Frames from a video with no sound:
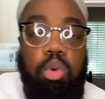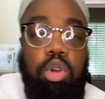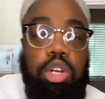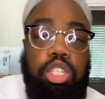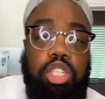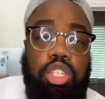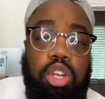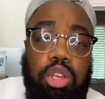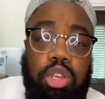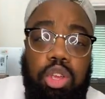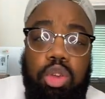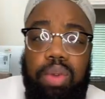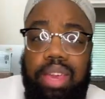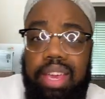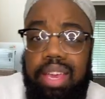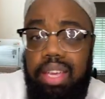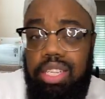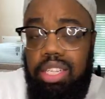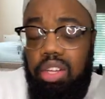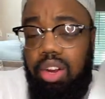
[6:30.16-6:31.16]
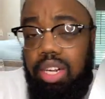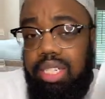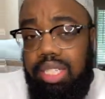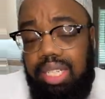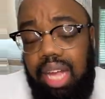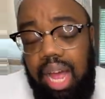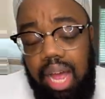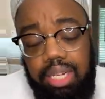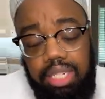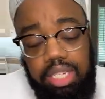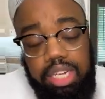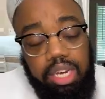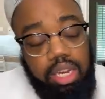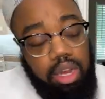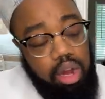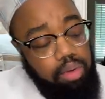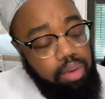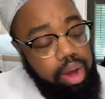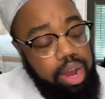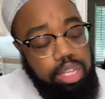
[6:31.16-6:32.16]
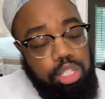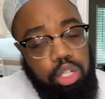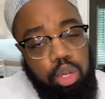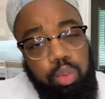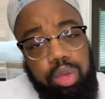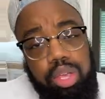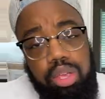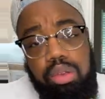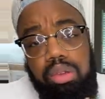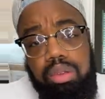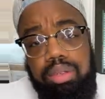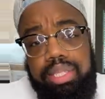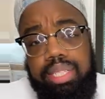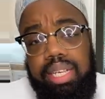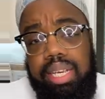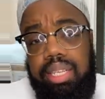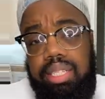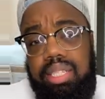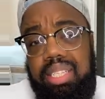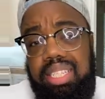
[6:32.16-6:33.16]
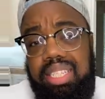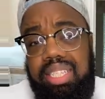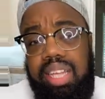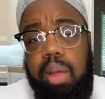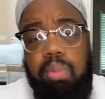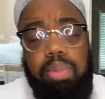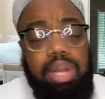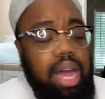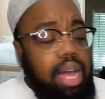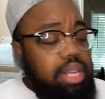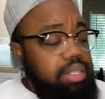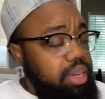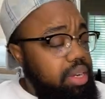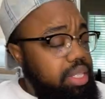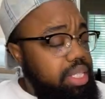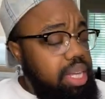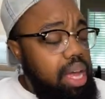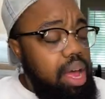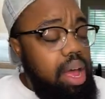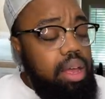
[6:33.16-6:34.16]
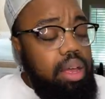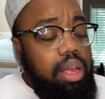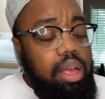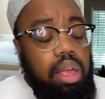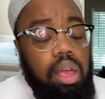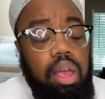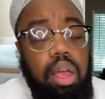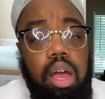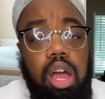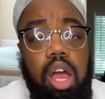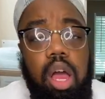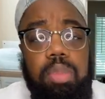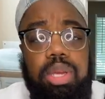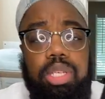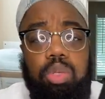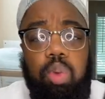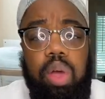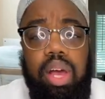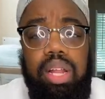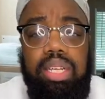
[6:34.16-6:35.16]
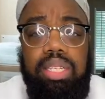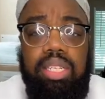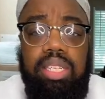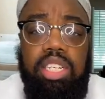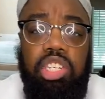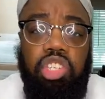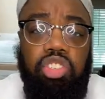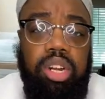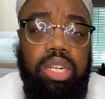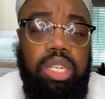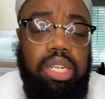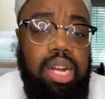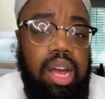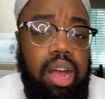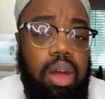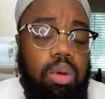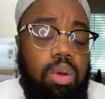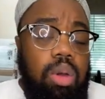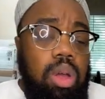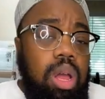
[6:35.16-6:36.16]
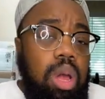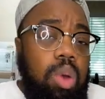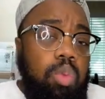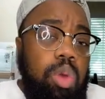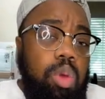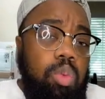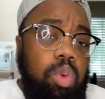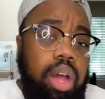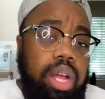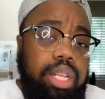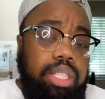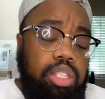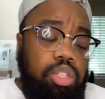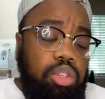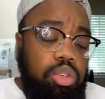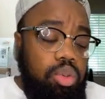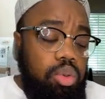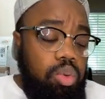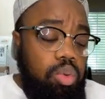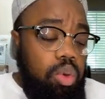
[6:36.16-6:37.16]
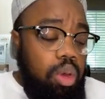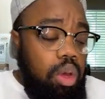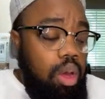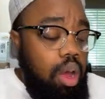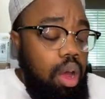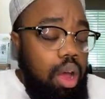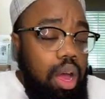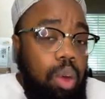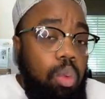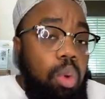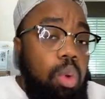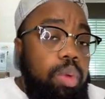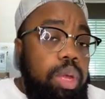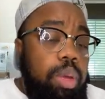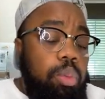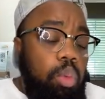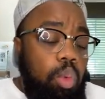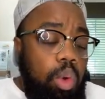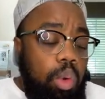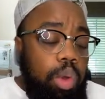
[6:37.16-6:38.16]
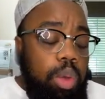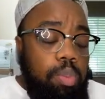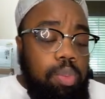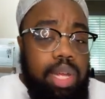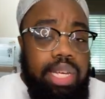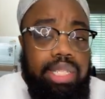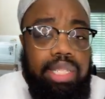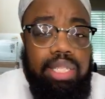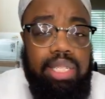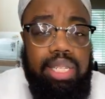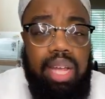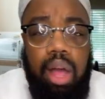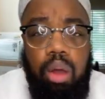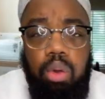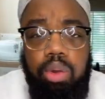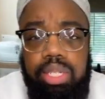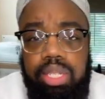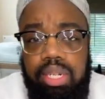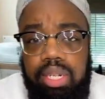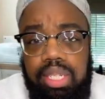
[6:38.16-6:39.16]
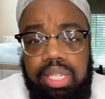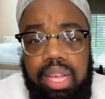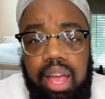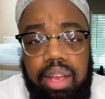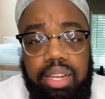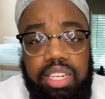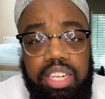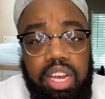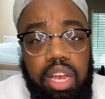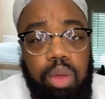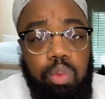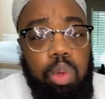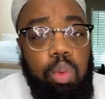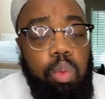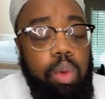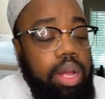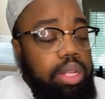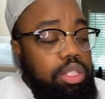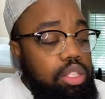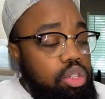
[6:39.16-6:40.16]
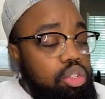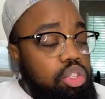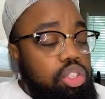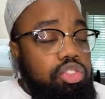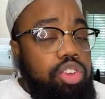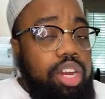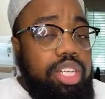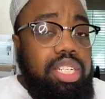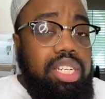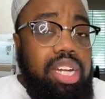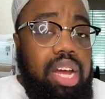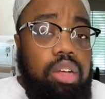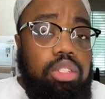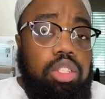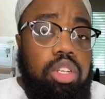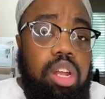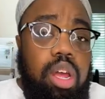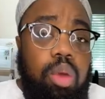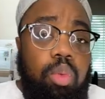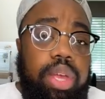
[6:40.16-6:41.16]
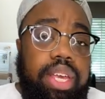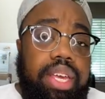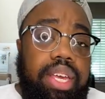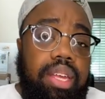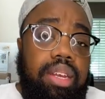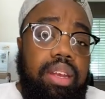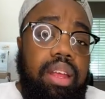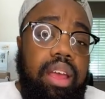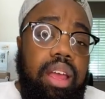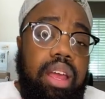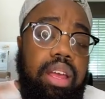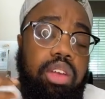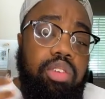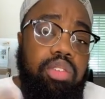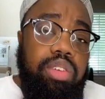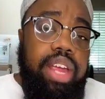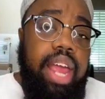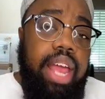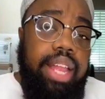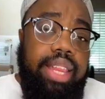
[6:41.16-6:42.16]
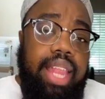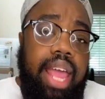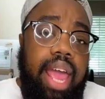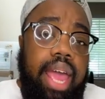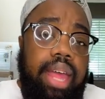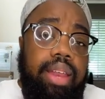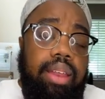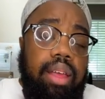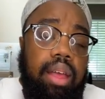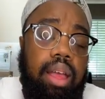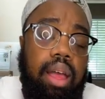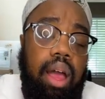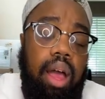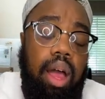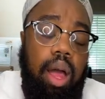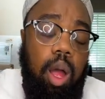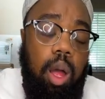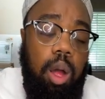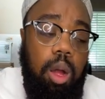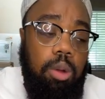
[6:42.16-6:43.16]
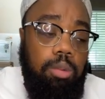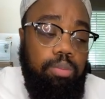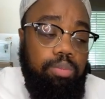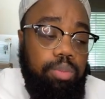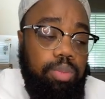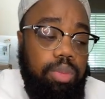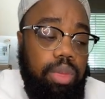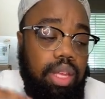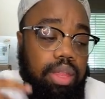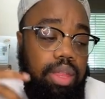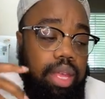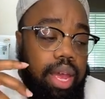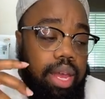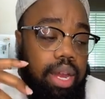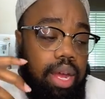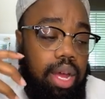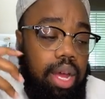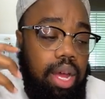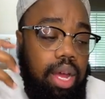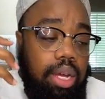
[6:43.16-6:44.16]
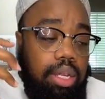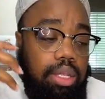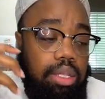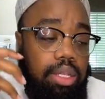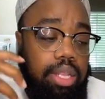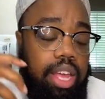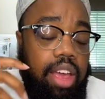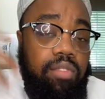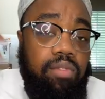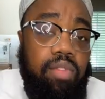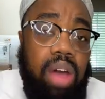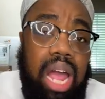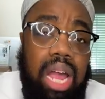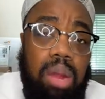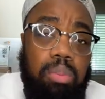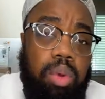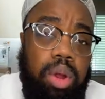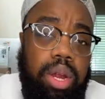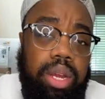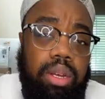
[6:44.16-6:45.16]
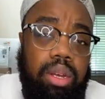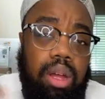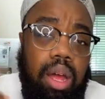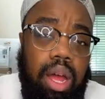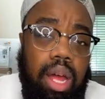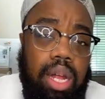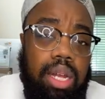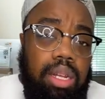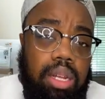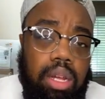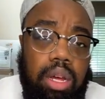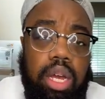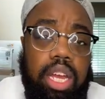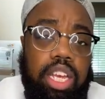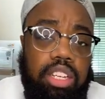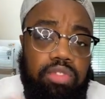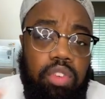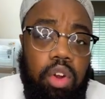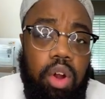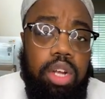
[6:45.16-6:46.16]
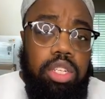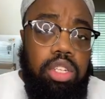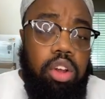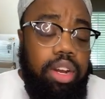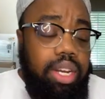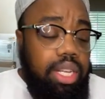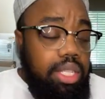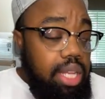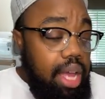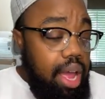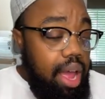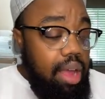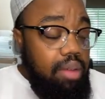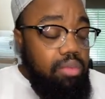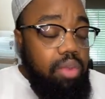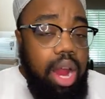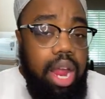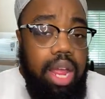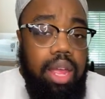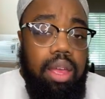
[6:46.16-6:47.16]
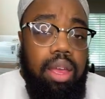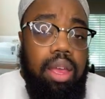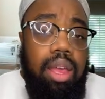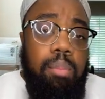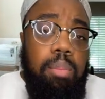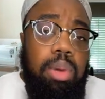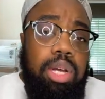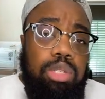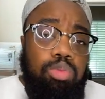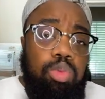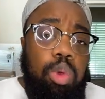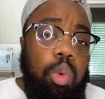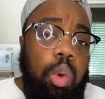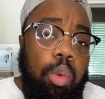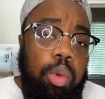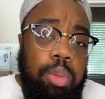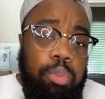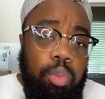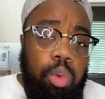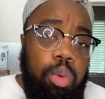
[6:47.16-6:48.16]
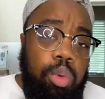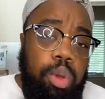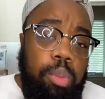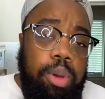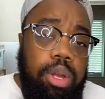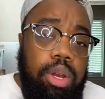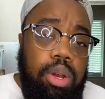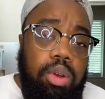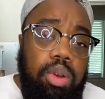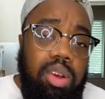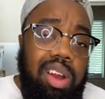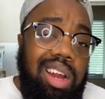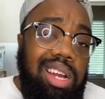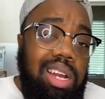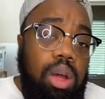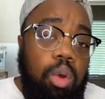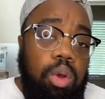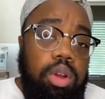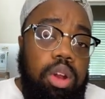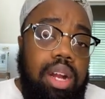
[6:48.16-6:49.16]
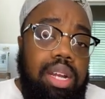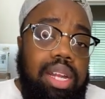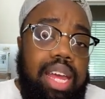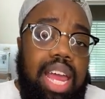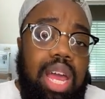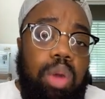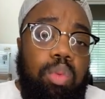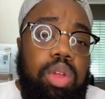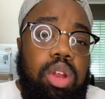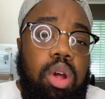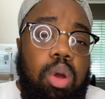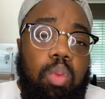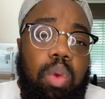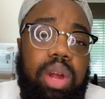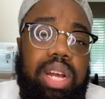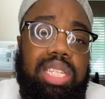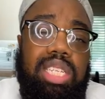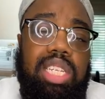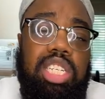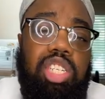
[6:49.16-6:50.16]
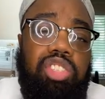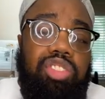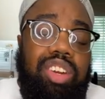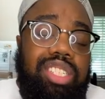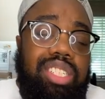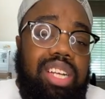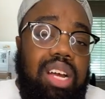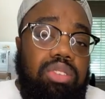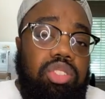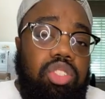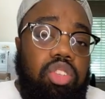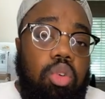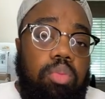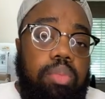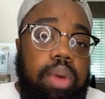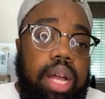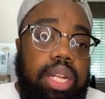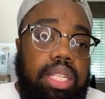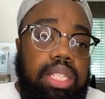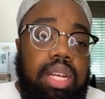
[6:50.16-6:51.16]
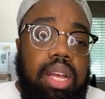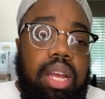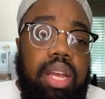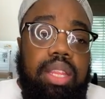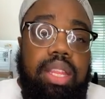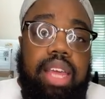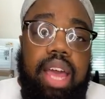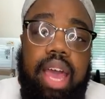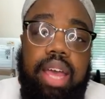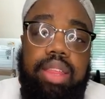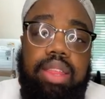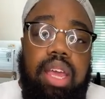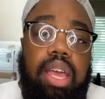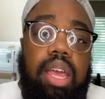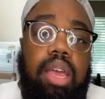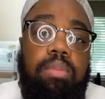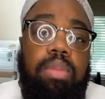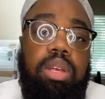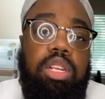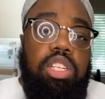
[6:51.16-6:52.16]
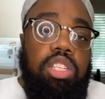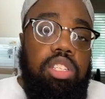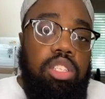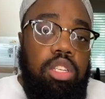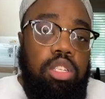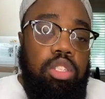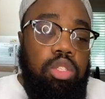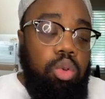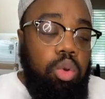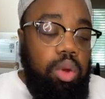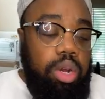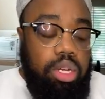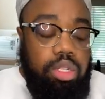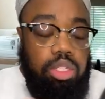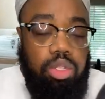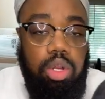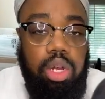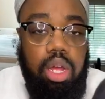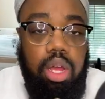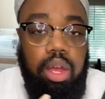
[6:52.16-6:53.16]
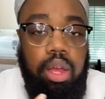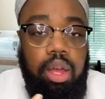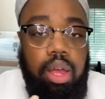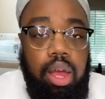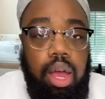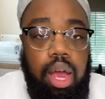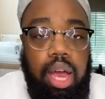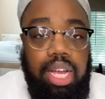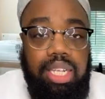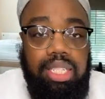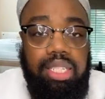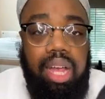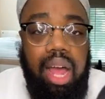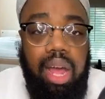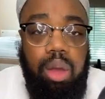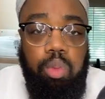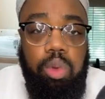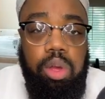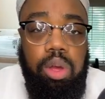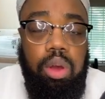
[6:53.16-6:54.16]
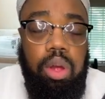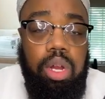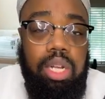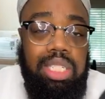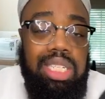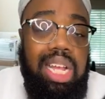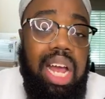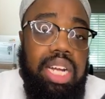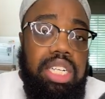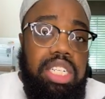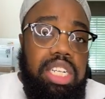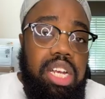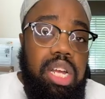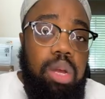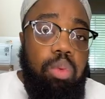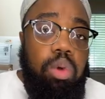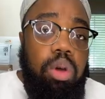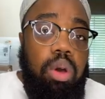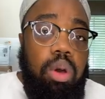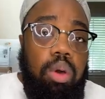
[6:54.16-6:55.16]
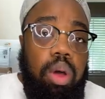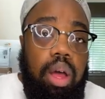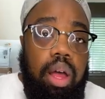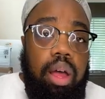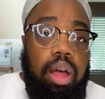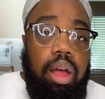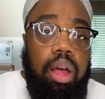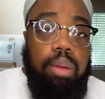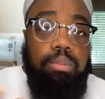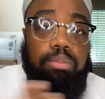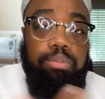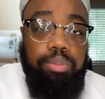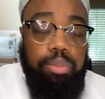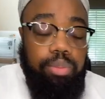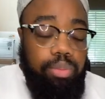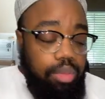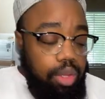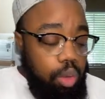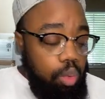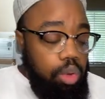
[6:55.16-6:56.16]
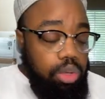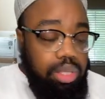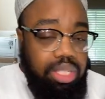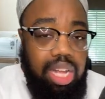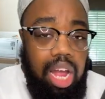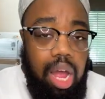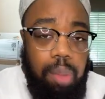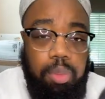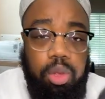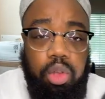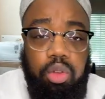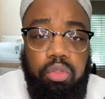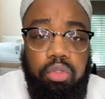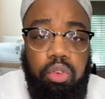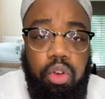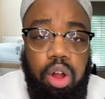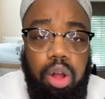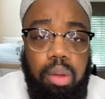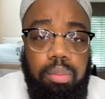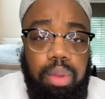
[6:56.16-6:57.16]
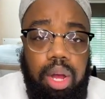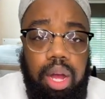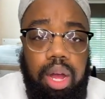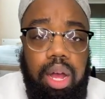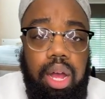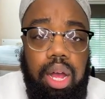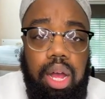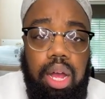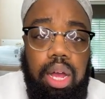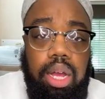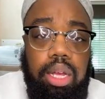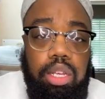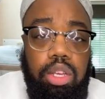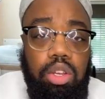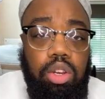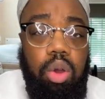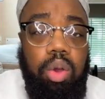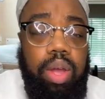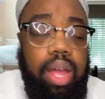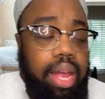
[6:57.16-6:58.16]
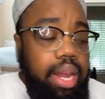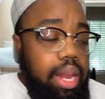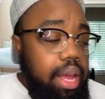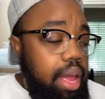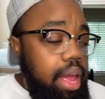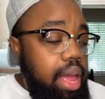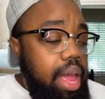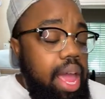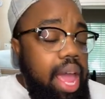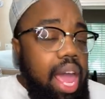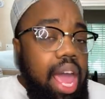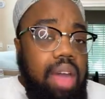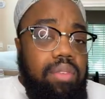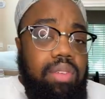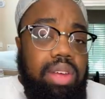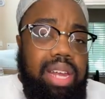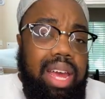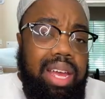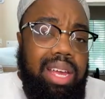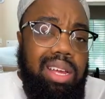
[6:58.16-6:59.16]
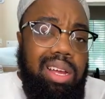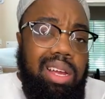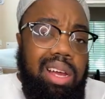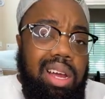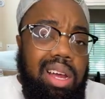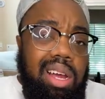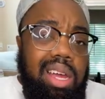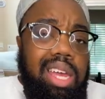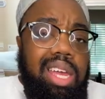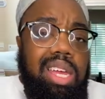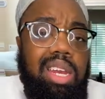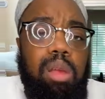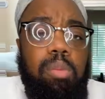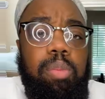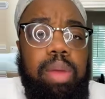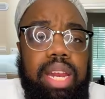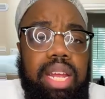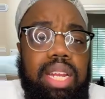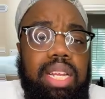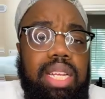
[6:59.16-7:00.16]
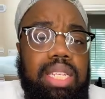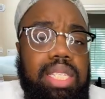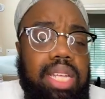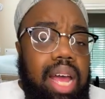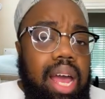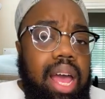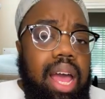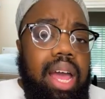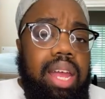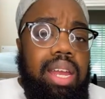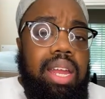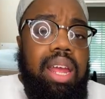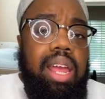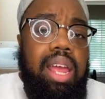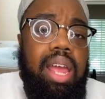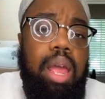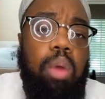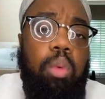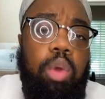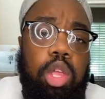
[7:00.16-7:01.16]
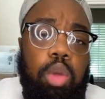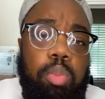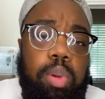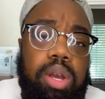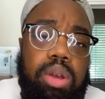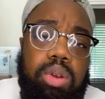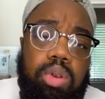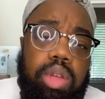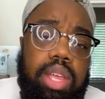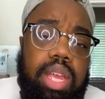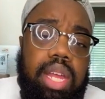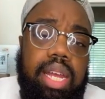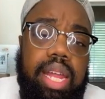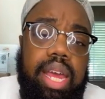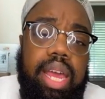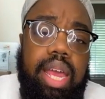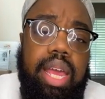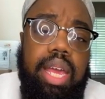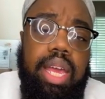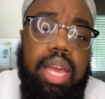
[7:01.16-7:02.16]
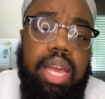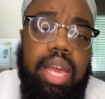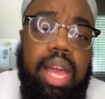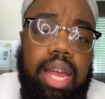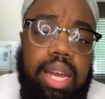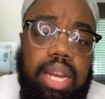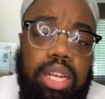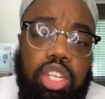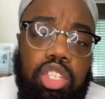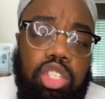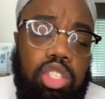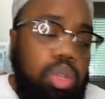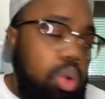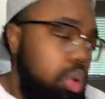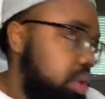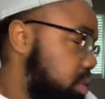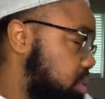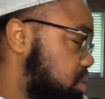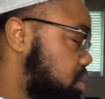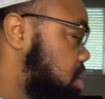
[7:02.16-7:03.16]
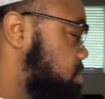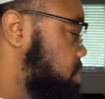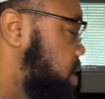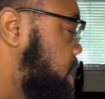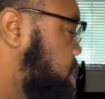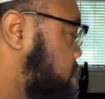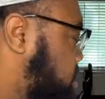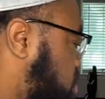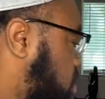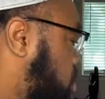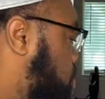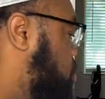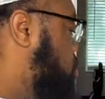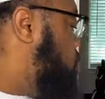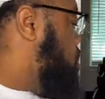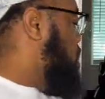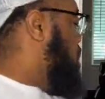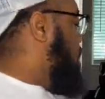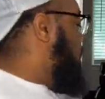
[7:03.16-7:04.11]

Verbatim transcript: I'm going to show you is our sock jig. All right, so we use this to stabilize our sock um, as well as to stretch it out. We want to uh, when we when we place the sock onto the sock jig, we want to stretch it out so that we can create that um, that uh, that vibrant uh, look as far as our design, right? Because we, when we when we put it on our on our leg, we don't want it to stretch out so much that the image is distorted. So the uh, sock will a sock jig will um, will stop you from uh, you know kind of having like a, a itty bitty design, and when you put it on your leg, it kind of distorts. All right, so